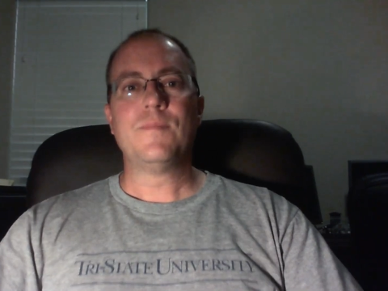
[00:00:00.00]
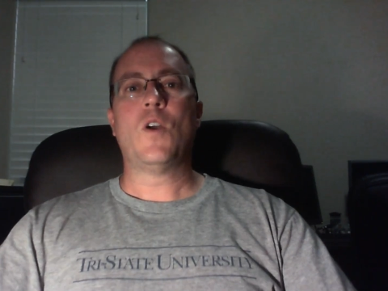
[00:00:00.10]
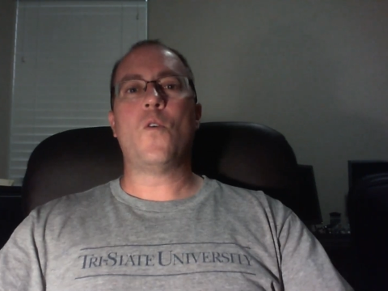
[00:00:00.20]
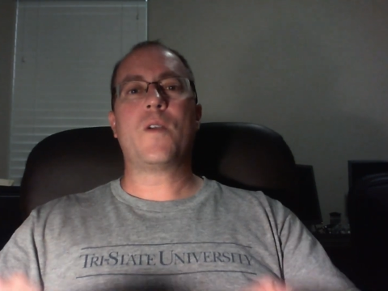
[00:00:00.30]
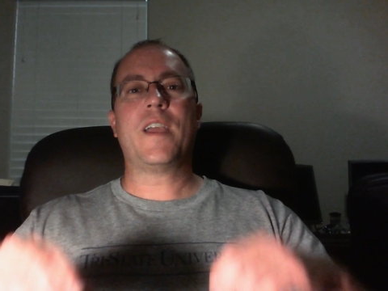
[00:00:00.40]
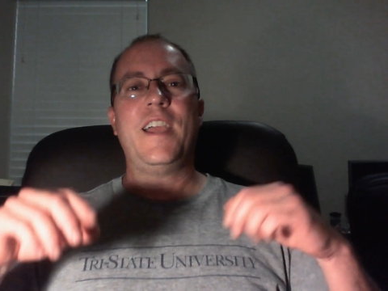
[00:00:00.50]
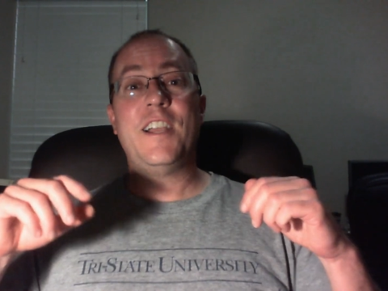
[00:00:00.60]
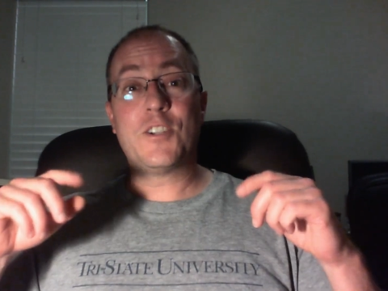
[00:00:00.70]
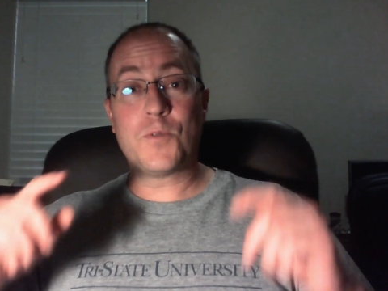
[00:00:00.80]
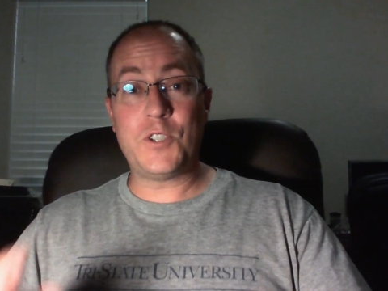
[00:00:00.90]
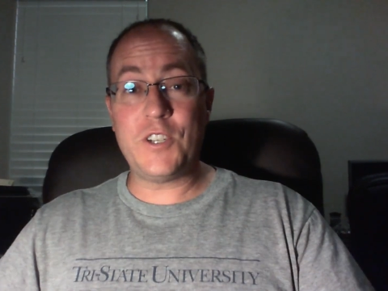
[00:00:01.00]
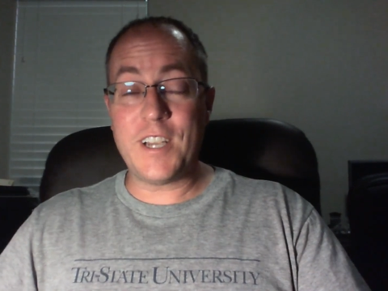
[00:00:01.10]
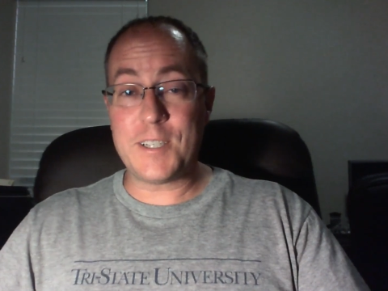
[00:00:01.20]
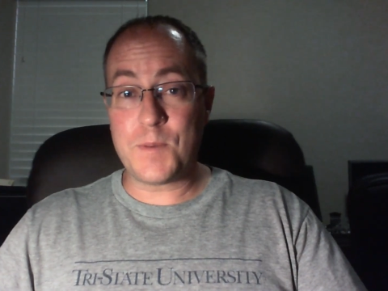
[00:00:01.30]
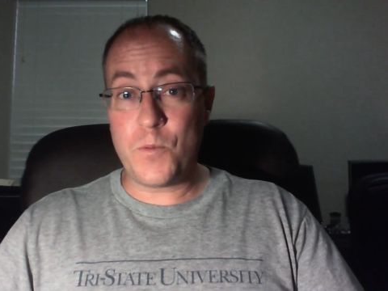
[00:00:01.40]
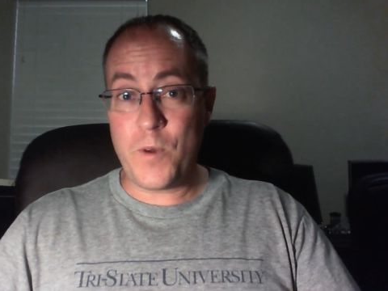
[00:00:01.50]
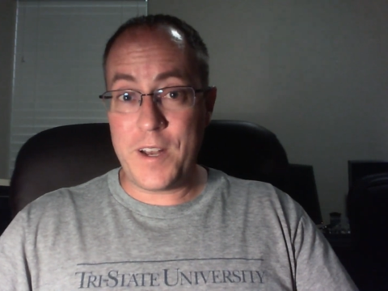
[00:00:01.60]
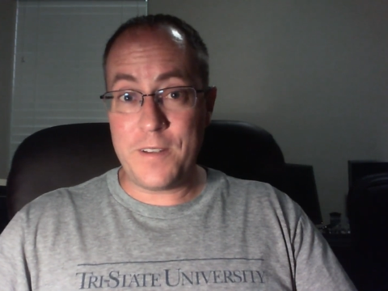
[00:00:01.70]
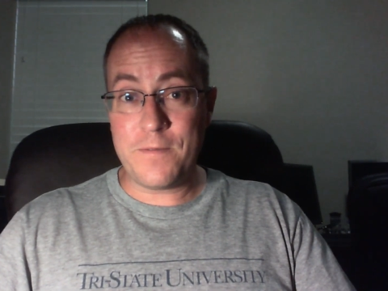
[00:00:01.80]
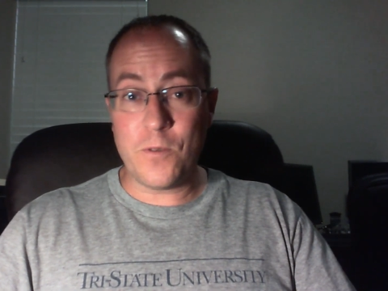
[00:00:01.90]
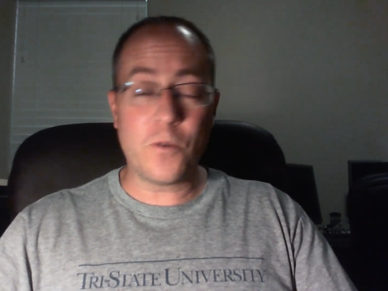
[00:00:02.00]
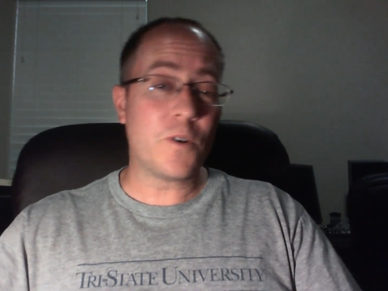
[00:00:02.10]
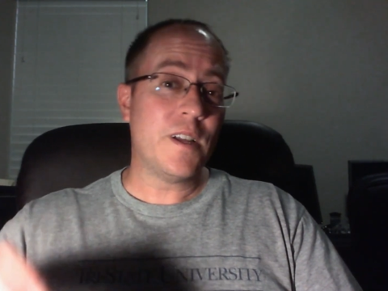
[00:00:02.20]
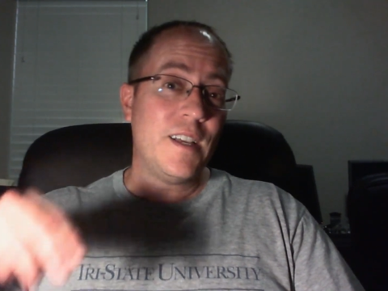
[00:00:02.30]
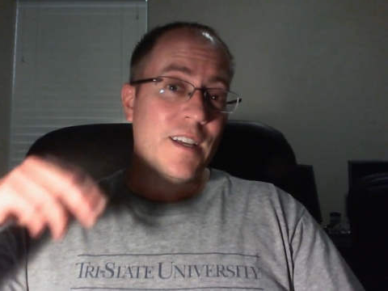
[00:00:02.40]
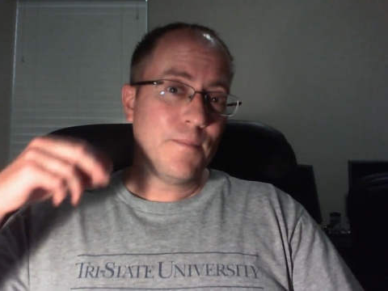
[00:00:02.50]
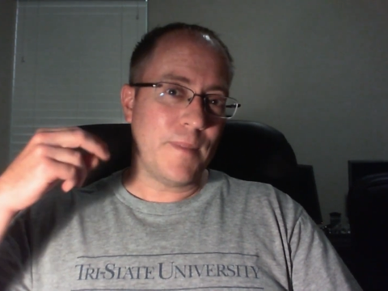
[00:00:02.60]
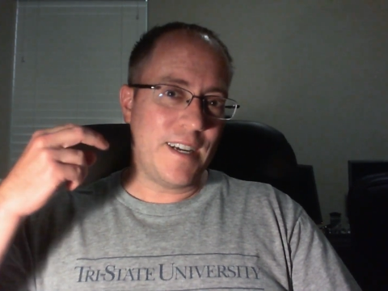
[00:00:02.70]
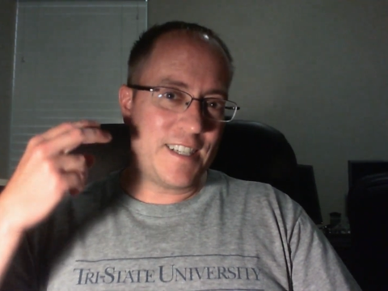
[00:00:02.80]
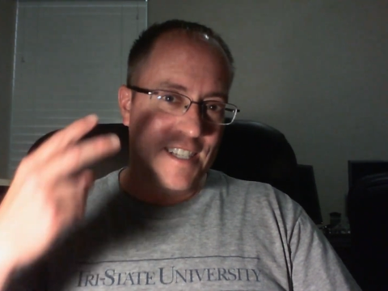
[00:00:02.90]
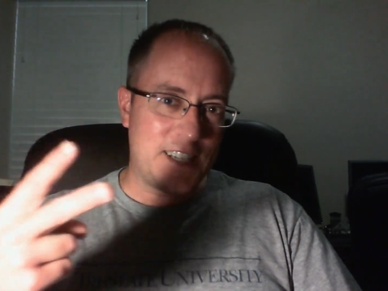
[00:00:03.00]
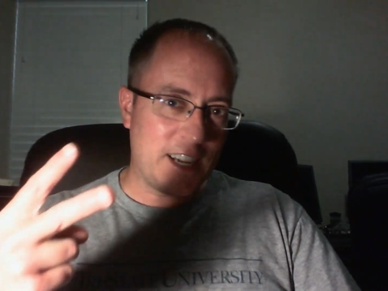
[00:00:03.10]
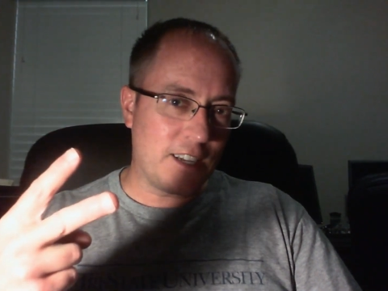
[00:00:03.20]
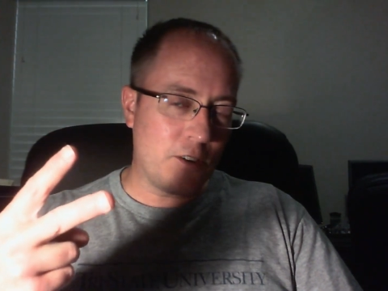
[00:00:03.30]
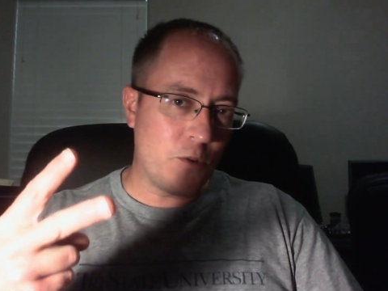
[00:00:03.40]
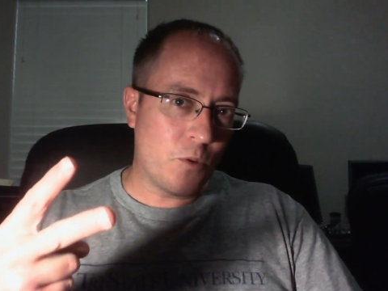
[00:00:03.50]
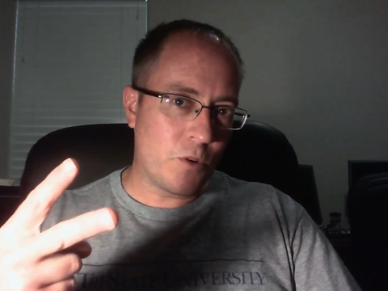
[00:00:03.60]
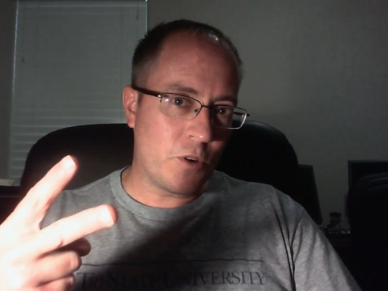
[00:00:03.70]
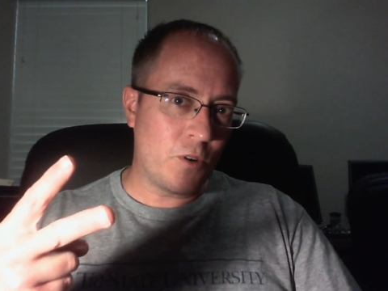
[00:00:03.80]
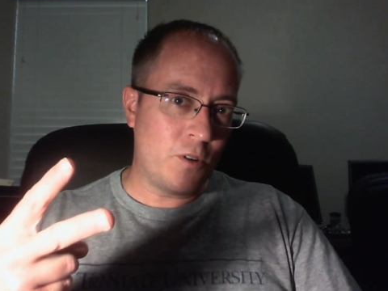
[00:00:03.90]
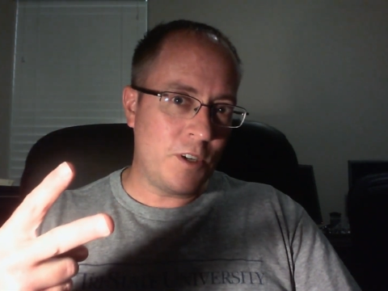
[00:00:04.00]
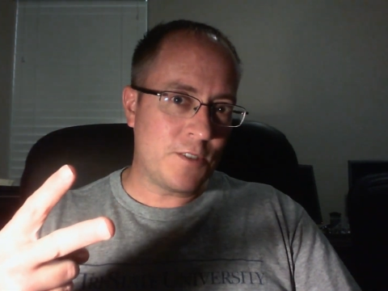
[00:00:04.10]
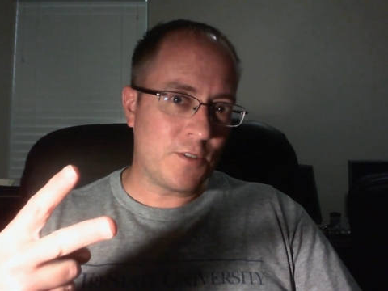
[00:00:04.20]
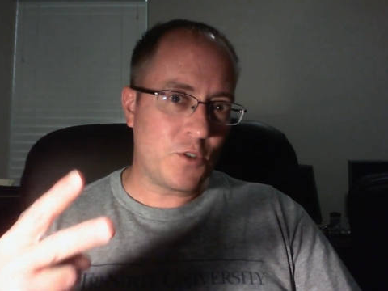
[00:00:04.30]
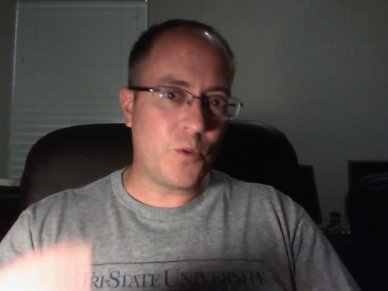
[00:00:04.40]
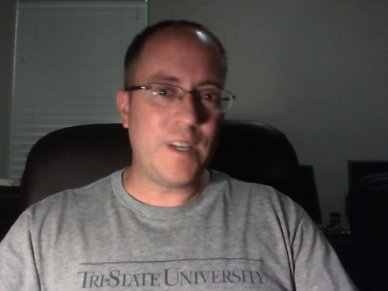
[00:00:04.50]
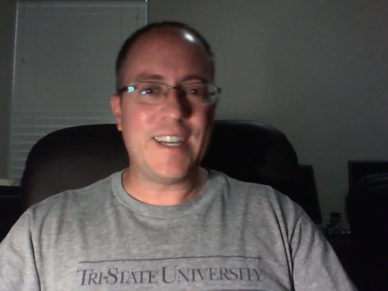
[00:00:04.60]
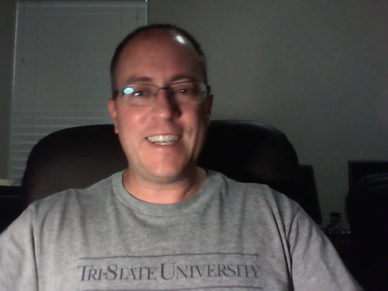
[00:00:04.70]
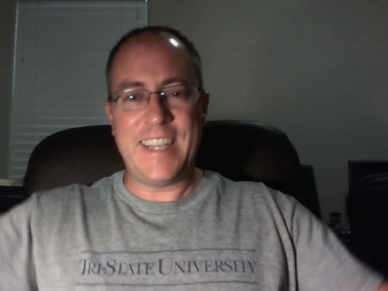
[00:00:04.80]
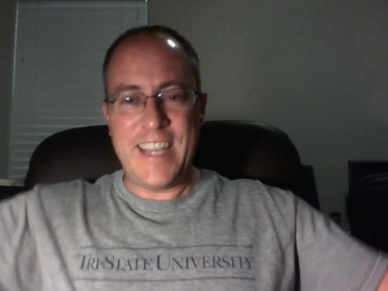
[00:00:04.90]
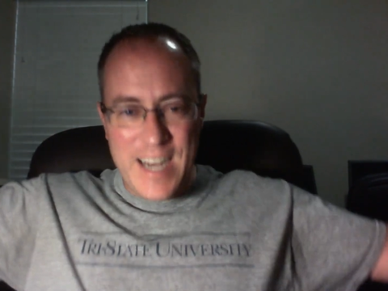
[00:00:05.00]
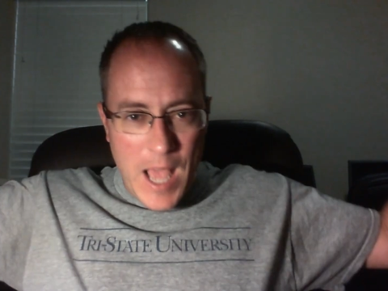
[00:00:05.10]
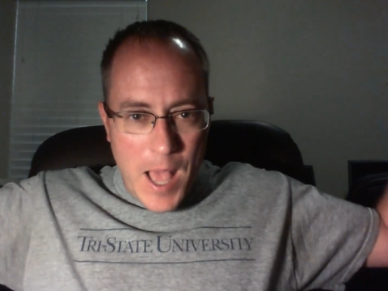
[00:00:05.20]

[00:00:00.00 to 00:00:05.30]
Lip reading: Okay, here's what you guys have been waiting for. My second quarter earnings for 2019.